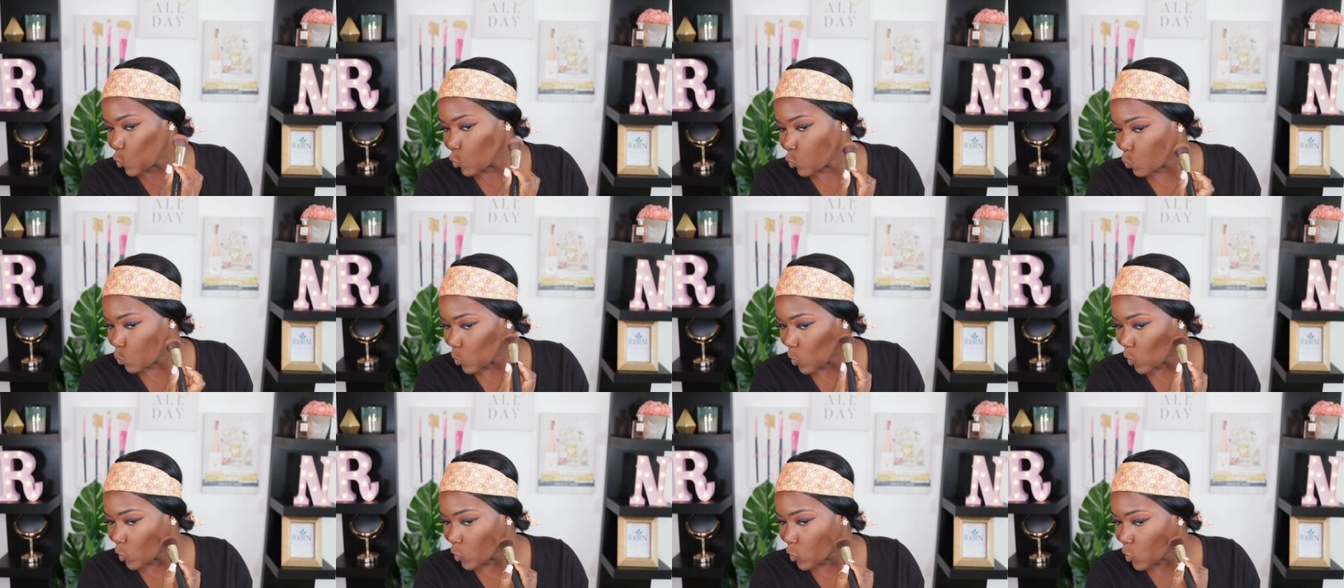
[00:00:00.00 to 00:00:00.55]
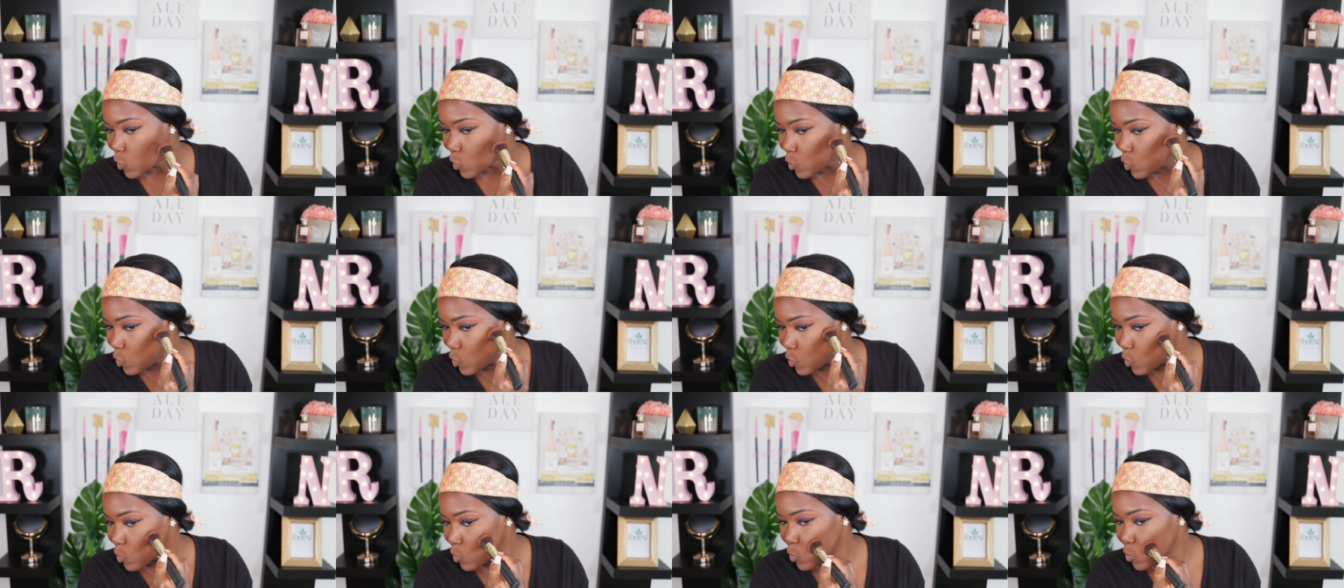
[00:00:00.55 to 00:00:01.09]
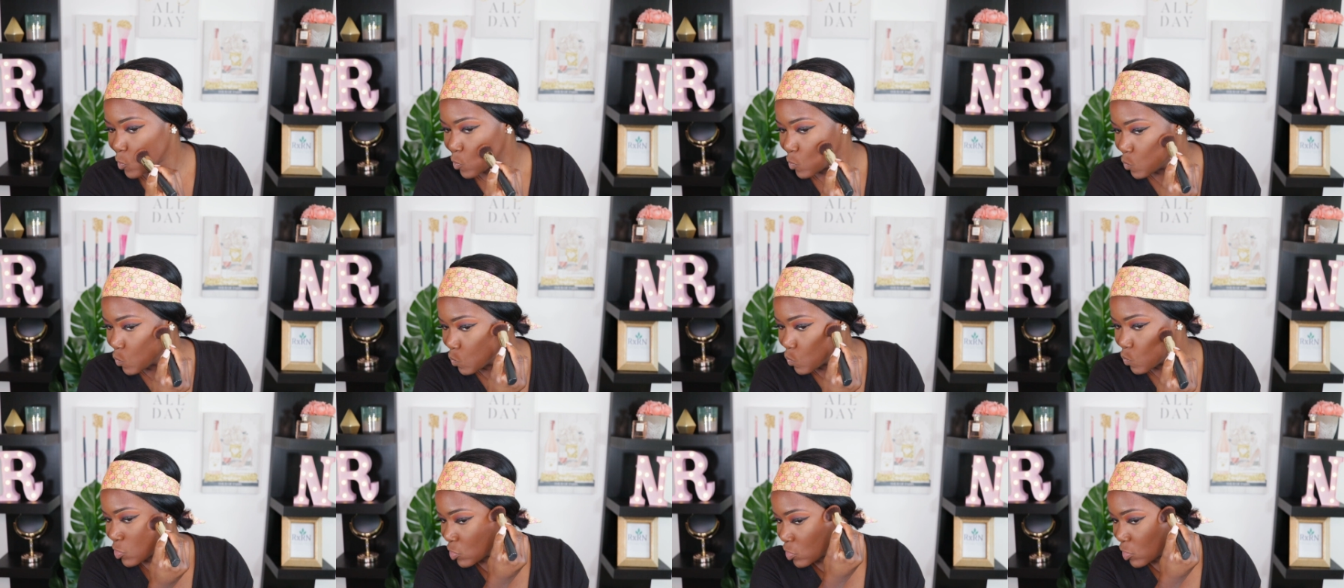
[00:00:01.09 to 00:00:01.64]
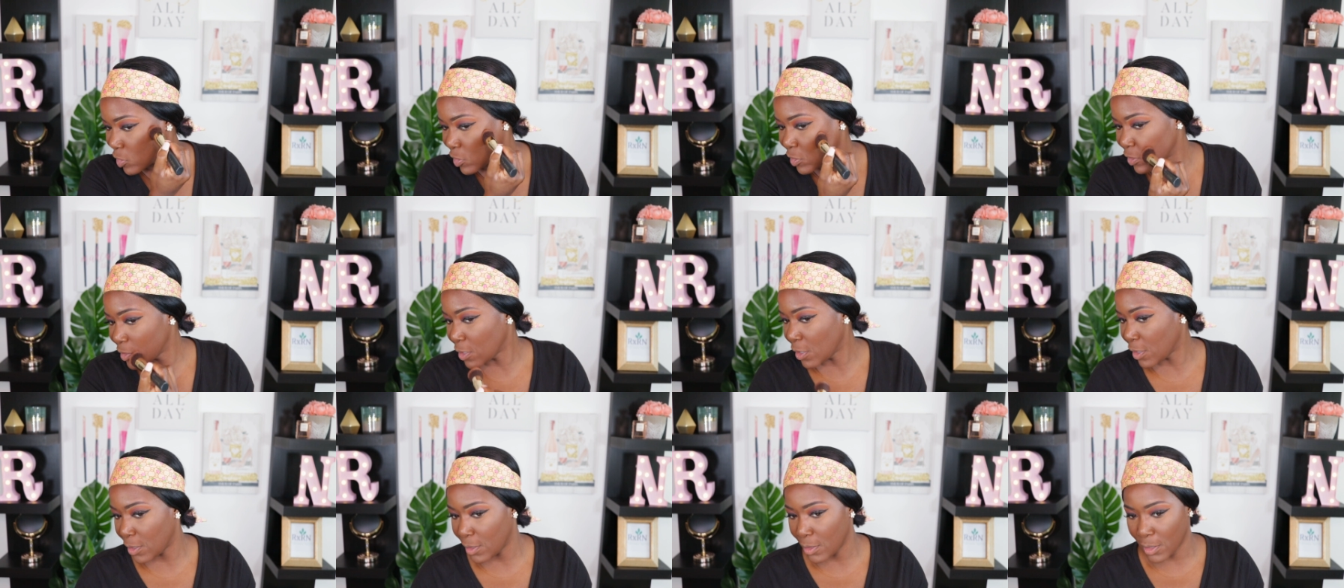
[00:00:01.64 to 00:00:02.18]
my cheek, just like
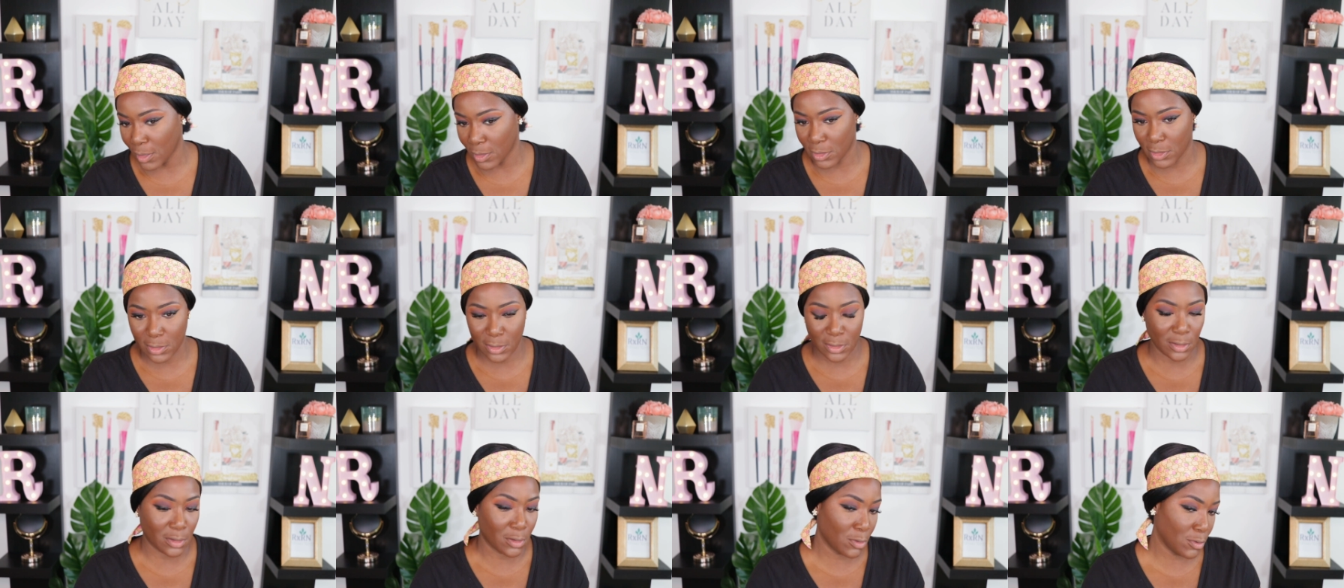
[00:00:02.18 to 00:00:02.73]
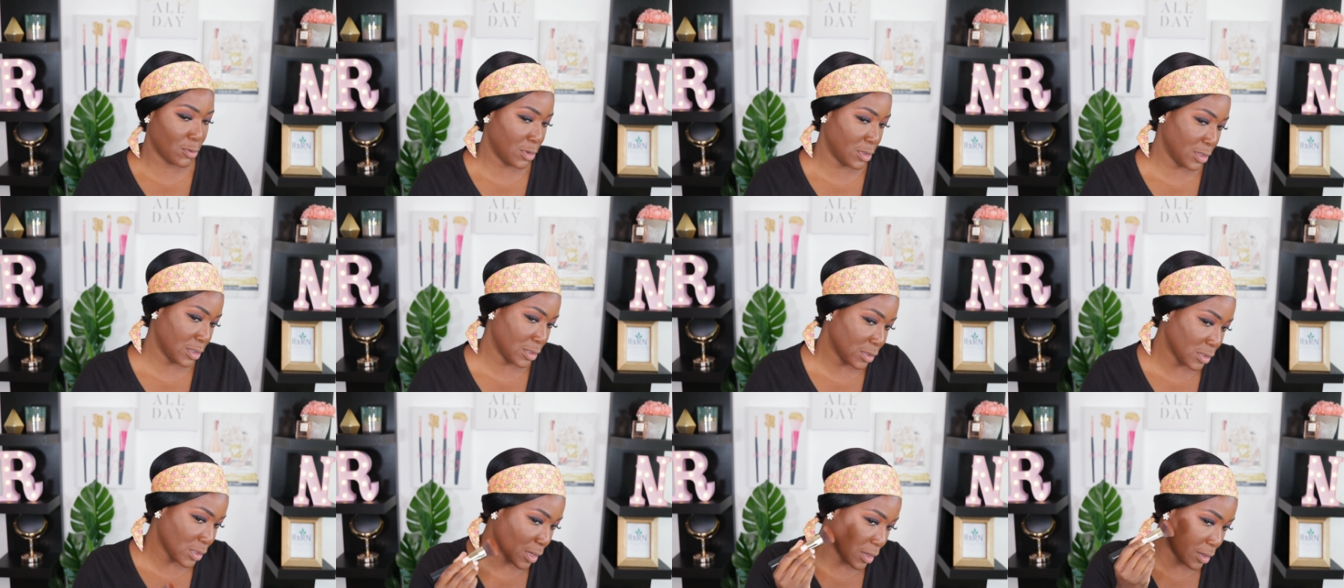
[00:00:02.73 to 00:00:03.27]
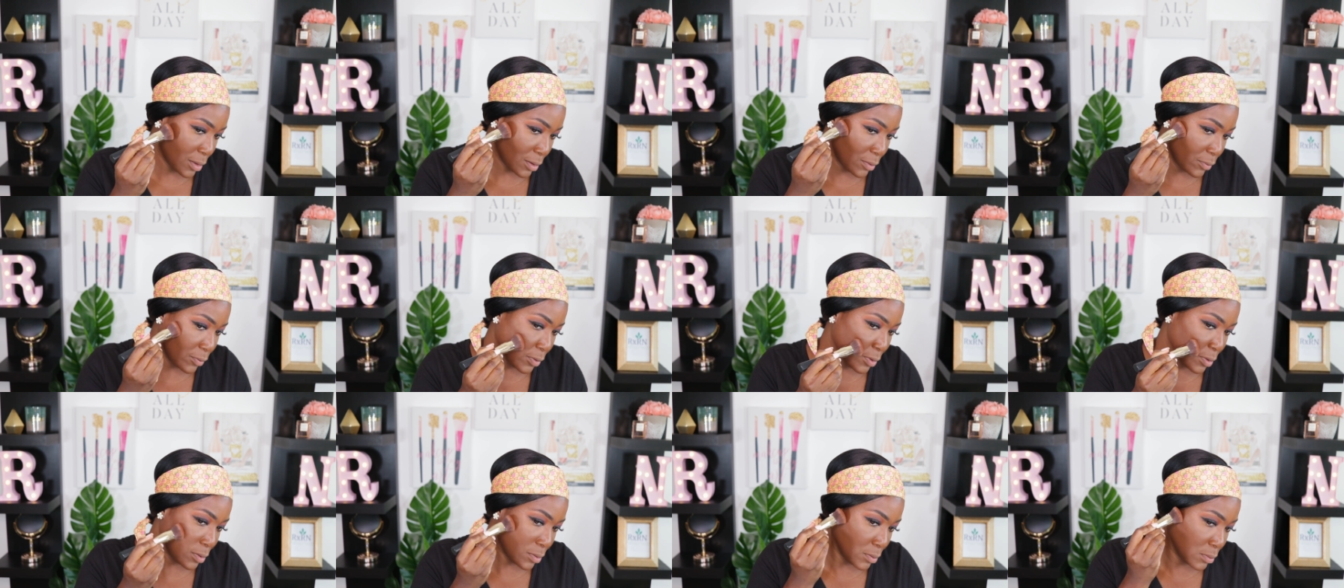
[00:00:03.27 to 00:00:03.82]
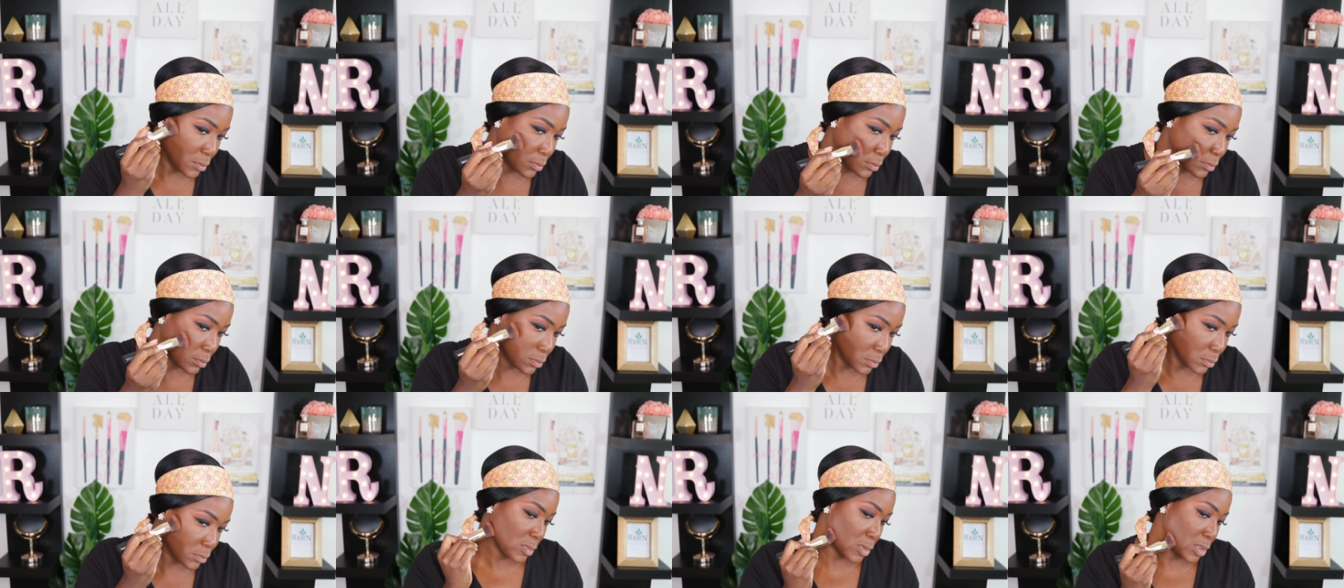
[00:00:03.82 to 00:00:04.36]
that. I just go on the side of it,
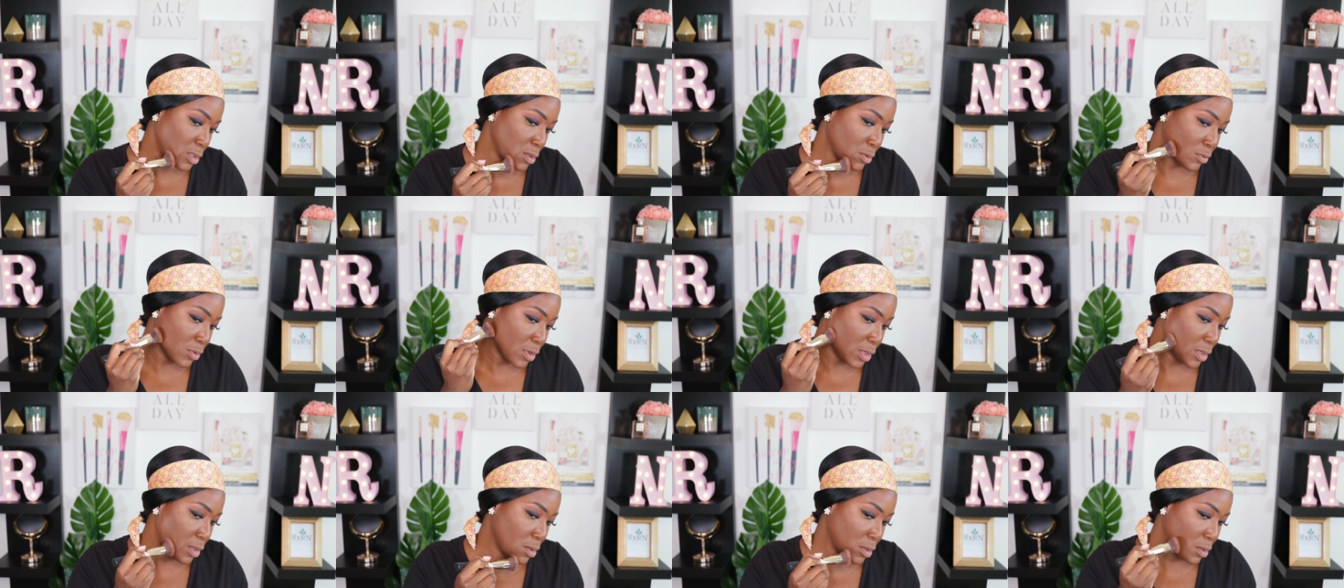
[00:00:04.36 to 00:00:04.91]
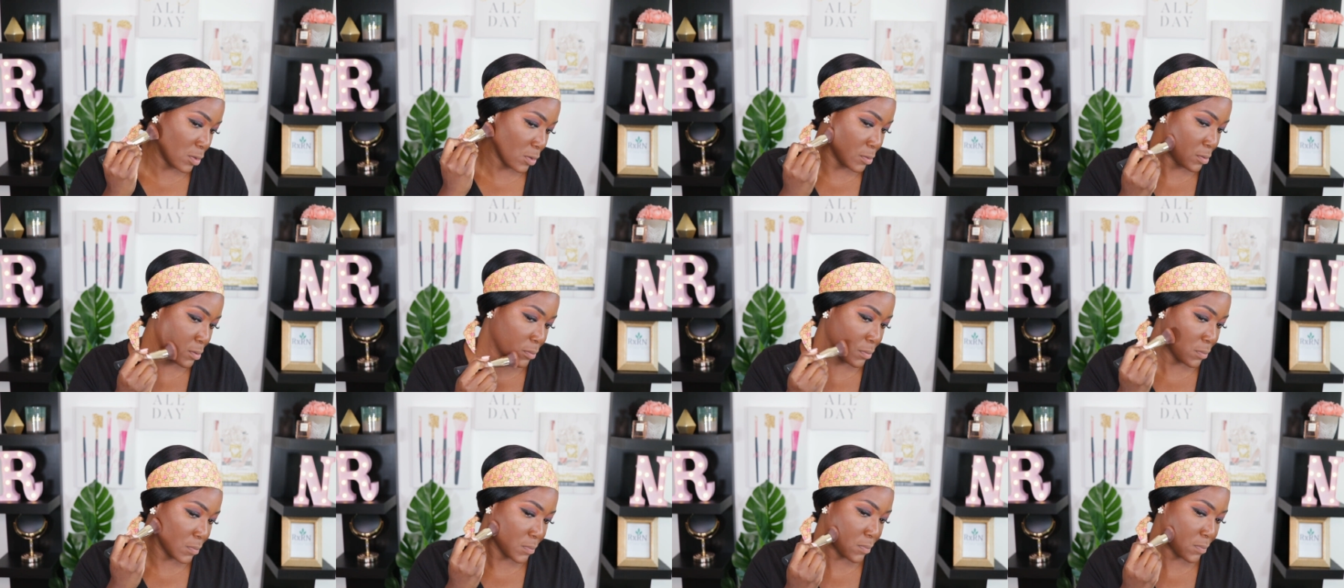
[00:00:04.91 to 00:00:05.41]
and then right here.